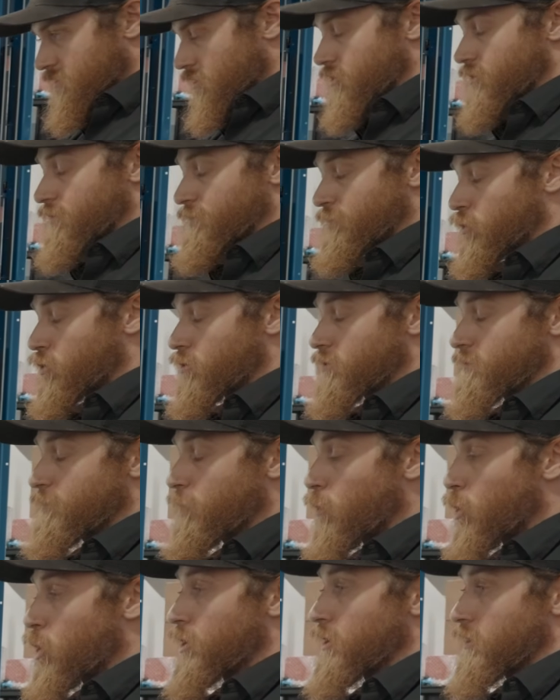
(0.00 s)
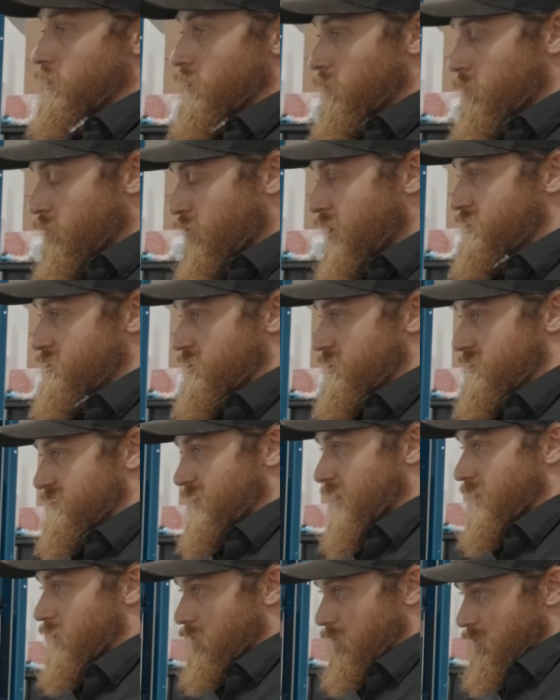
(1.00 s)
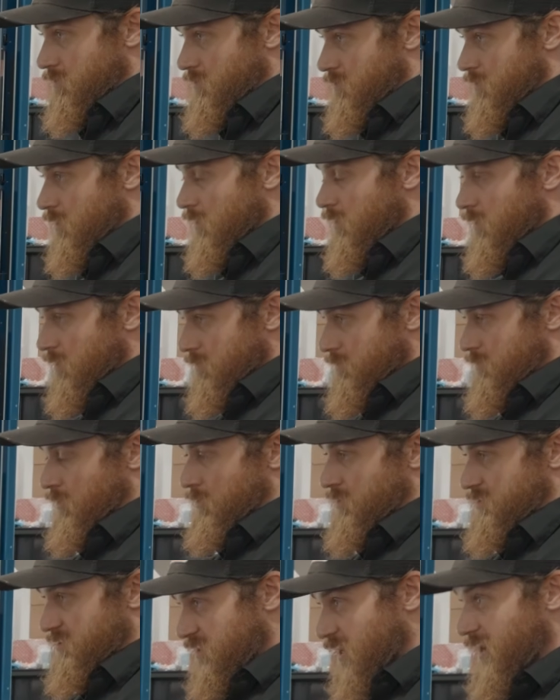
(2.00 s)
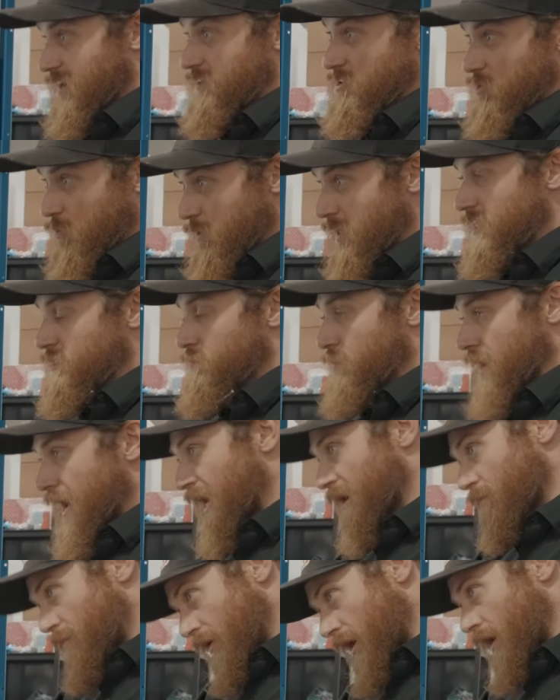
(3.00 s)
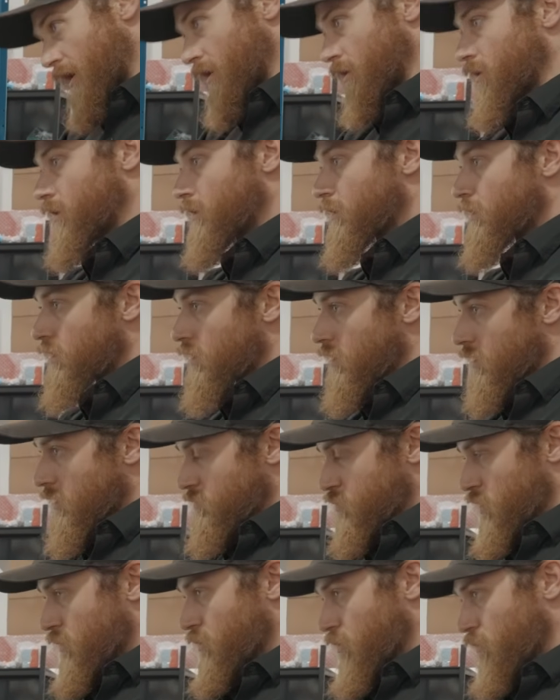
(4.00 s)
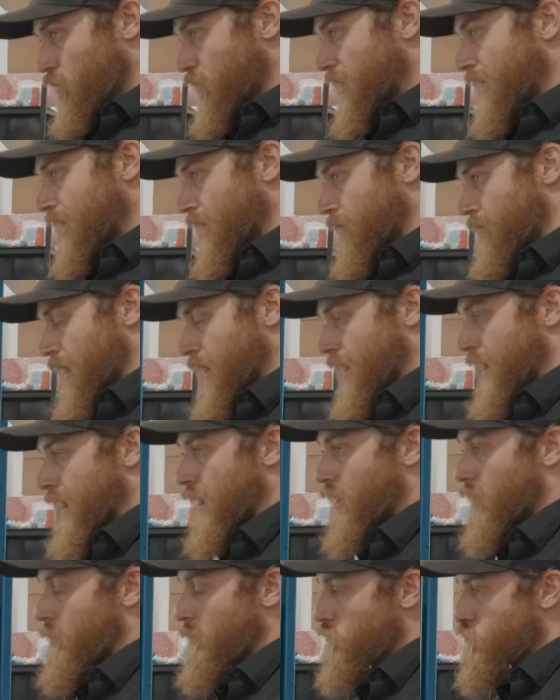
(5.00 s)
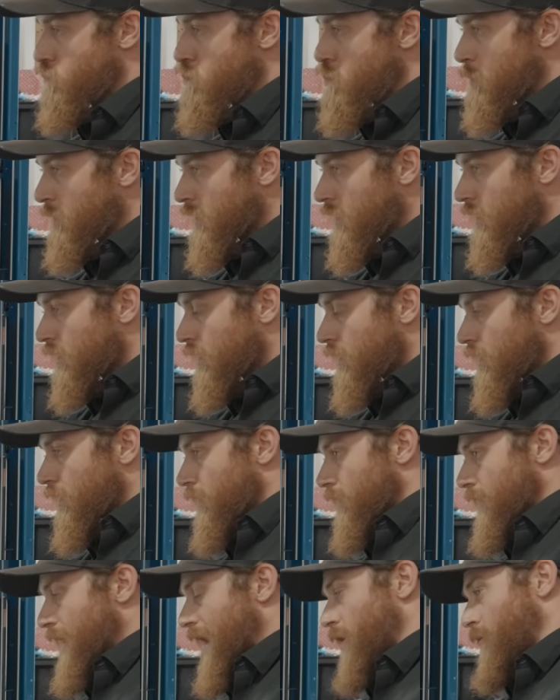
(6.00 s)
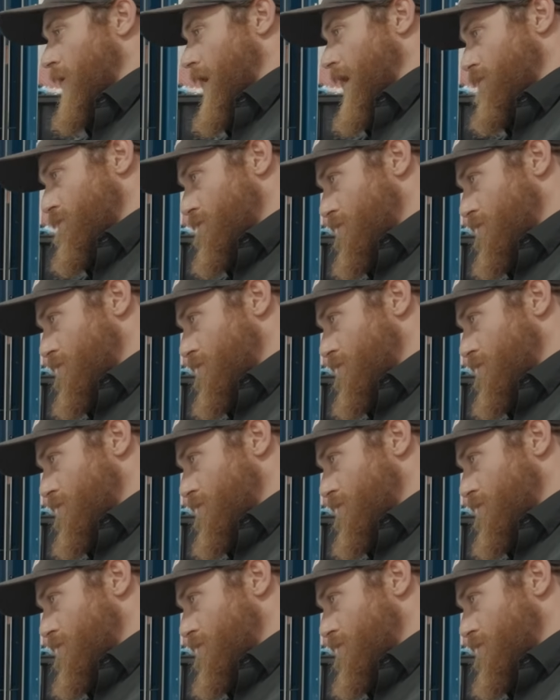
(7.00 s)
or the full four compression cycles. So the suck, squeeze, bang, blow, what we're reading right now. Now when I